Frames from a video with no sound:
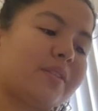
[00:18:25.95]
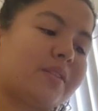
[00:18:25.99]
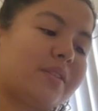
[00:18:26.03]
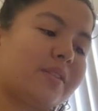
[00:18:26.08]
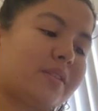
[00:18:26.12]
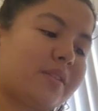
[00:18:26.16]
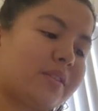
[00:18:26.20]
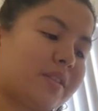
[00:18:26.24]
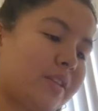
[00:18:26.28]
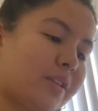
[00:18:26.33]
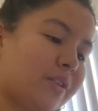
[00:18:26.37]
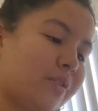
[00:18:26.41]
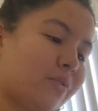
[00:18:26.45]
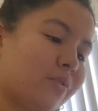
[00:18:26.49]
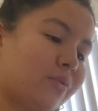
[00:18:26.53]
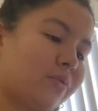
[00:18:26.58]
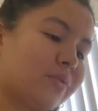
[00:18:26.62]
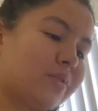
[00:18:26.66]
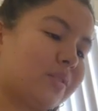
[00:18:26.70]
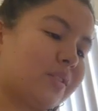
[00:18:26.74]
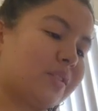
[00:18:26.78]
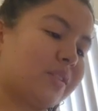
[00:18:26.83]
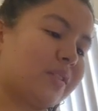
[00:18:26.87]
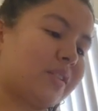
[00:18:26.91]

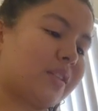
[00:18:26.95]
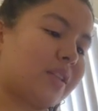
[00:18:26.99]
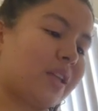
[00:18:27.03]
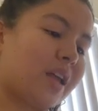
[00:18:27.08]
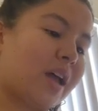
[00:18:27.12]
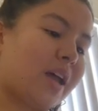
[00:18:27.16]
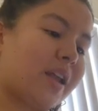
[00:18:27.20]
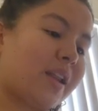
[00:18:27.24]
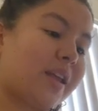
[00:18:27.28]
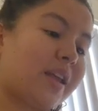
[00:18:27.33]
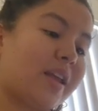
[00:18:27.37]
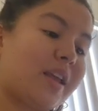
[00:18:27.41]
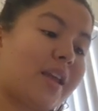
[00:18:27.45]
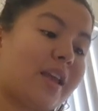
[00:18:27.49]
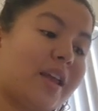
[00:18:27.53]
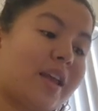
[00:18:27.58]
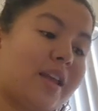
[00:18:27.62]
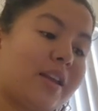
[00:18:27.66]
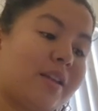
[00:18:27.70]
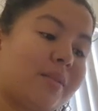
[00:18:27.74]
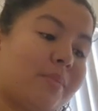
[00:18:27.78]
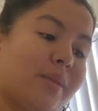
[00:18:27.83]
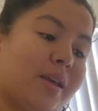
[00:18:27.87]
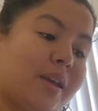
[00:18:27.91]
seagulls that
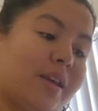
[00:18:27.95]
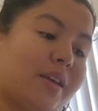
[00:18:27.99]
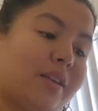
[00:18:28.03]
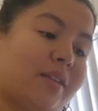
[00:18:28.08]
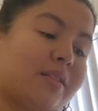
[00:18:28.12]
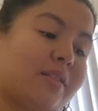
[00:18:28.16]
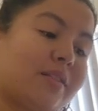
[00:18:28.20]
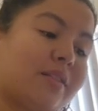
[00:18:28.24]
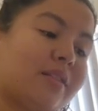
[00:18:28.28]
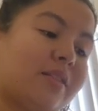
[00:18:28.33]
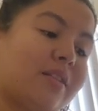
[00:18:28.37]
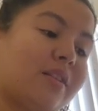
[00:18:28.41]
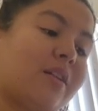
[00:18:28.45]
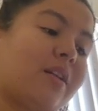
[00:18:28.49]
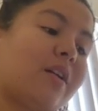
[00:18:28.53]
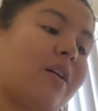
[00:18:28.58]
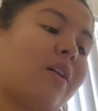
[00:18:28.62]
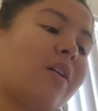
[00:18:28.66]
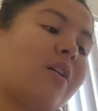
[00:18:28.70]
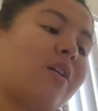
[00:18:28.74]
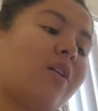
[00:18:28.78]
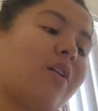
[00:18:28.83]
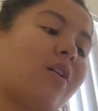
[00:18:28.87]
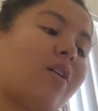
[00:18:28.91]
animate the
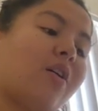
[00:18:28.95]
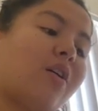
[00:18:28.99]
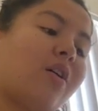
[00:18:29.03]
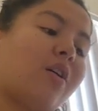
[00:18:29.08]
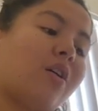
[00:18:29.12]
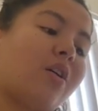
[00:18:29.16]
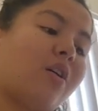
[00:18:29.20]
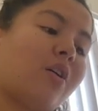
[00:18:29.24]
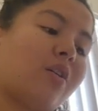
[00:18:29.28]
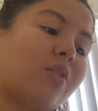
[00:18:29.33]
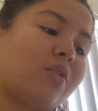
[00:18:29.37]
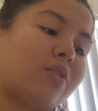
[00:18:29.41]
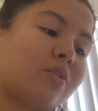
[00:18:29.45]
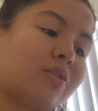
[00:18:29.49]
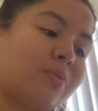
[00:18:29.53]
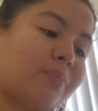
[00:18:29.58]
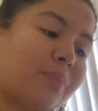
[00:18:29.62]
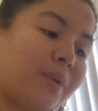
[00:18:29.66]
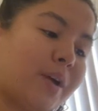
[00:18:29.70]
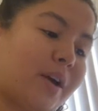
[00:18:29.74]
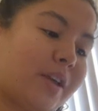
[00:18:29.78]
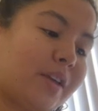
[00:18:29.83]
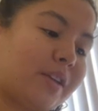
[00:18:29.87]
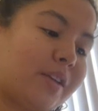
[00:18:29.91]

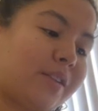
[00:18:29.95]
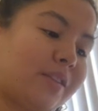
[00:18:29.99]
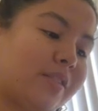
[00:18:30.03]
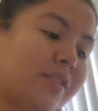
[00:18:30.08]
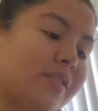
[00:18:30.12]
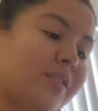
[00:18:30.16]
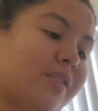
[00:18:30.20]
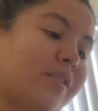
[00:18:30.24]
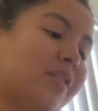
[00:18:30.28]
occupying